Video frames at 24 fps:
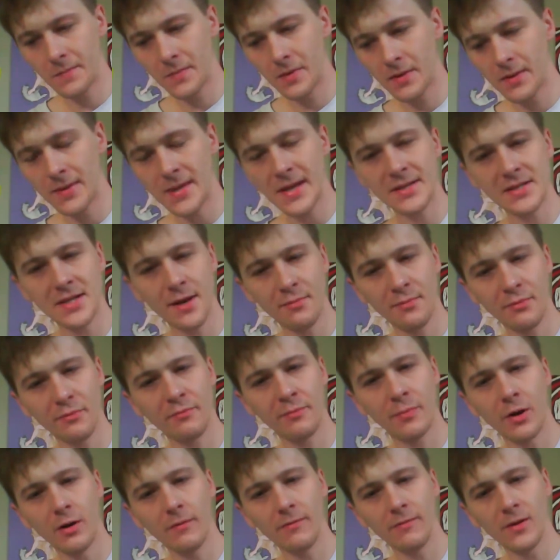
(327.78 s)
that type of
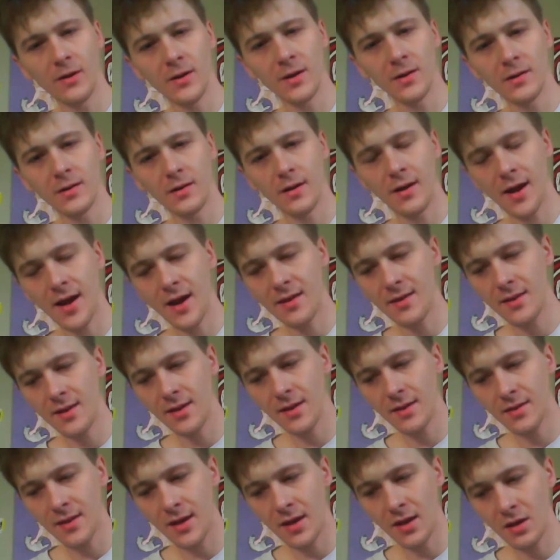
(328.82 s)
pervert, I
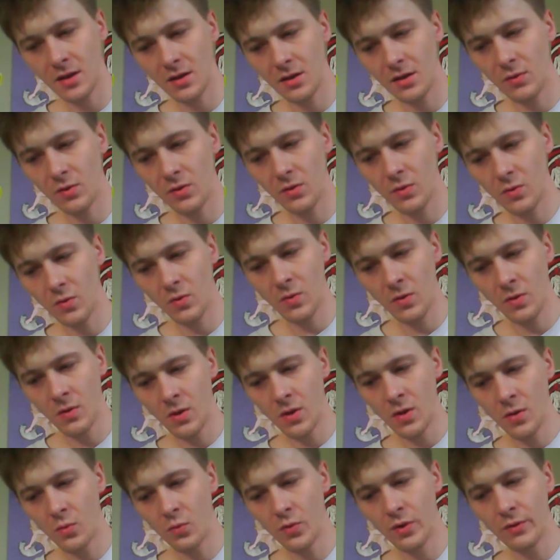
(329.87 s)
think that
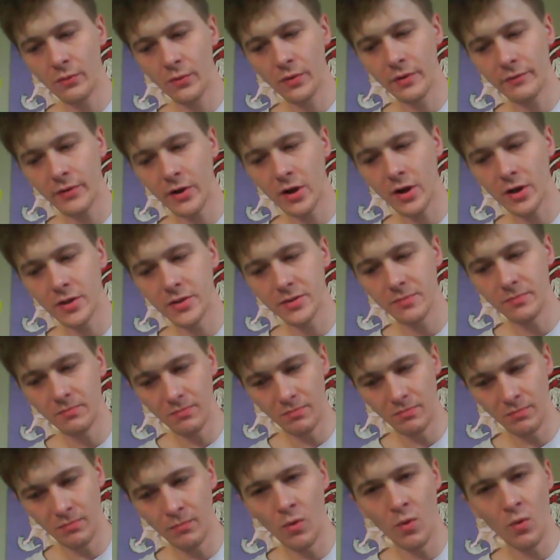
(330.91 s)
we would have heard
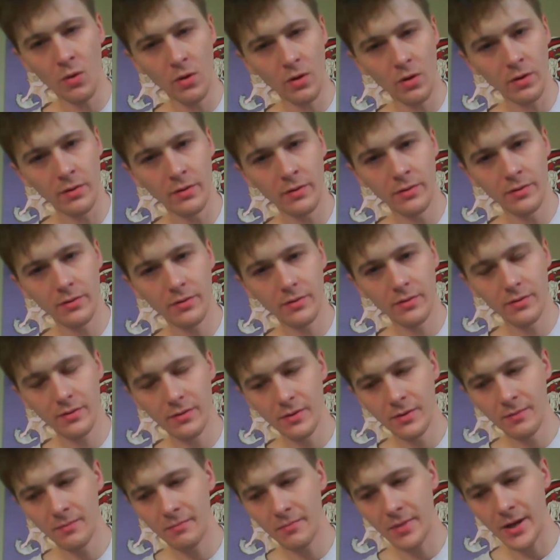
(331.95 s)
more
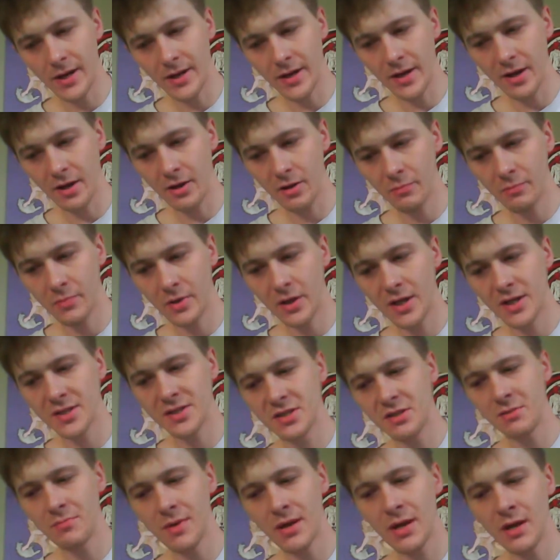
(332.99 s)
by now because
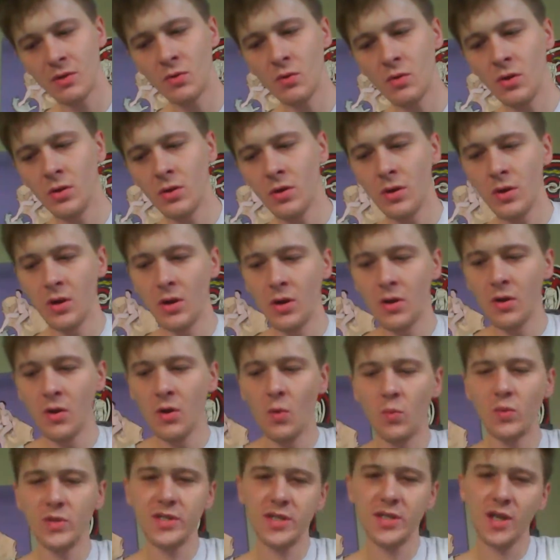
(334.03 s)
the man
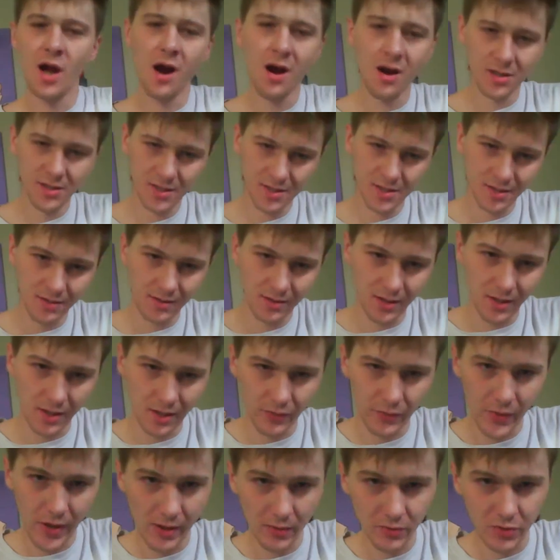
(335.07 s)
was constantly
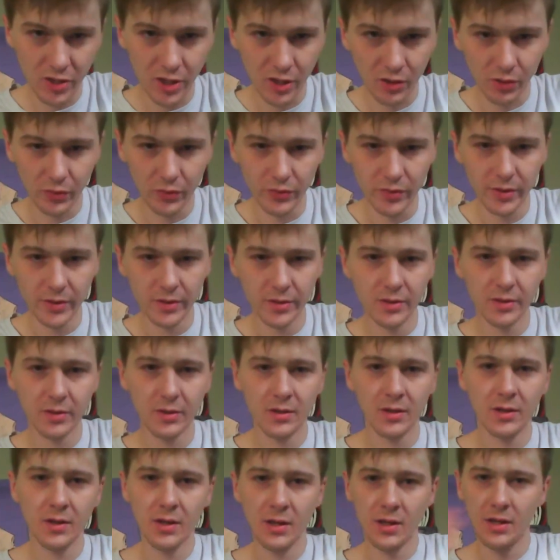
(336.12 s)
around children.
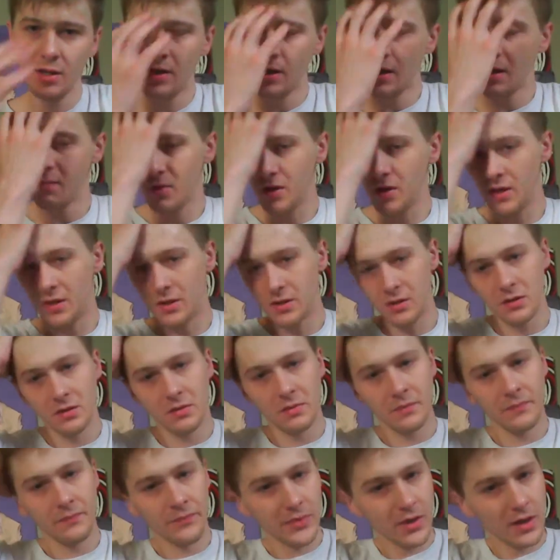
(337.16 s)
I mean,
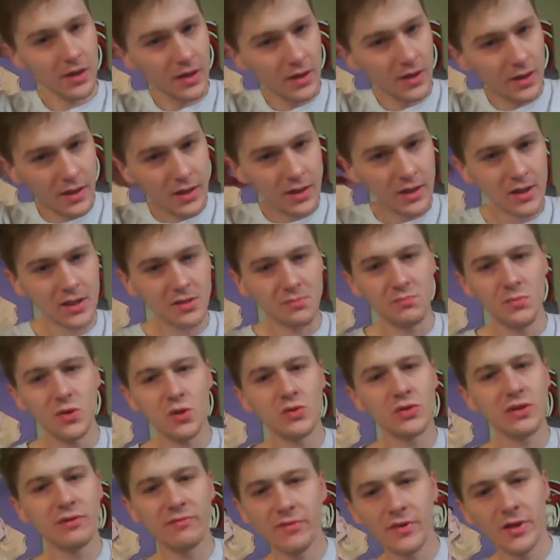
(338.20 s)
his
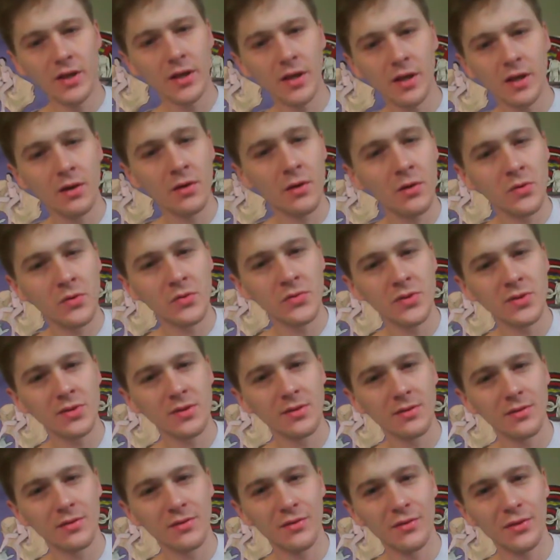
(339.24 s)
music videos,
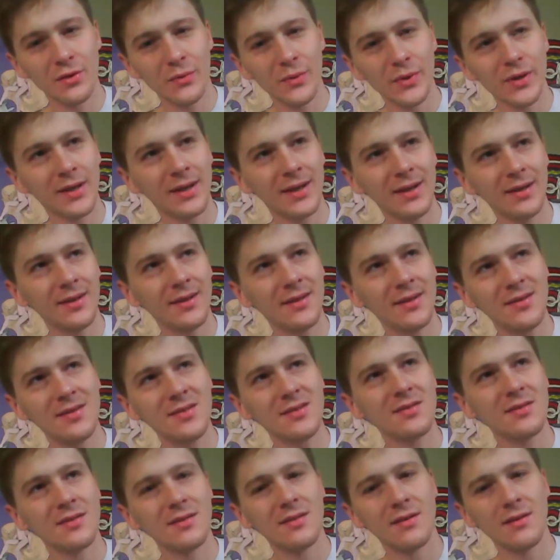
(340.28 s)
there were
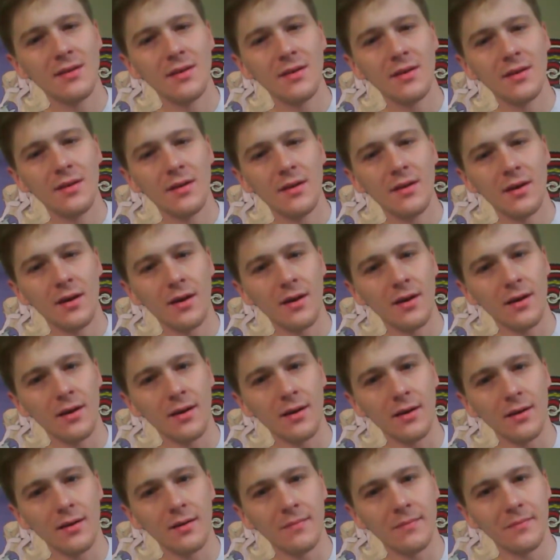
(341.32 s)
kids,
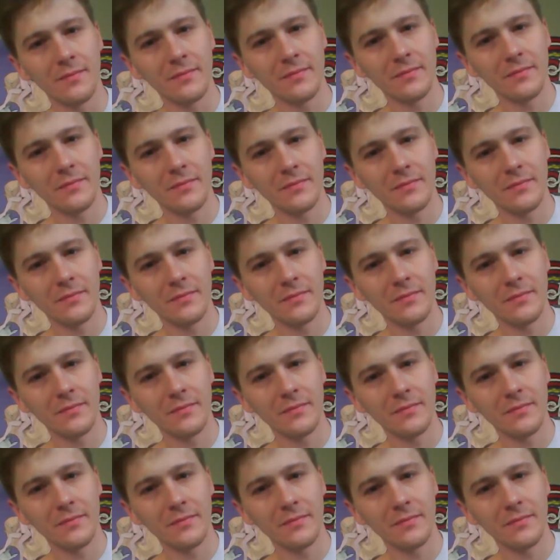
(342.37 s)
um,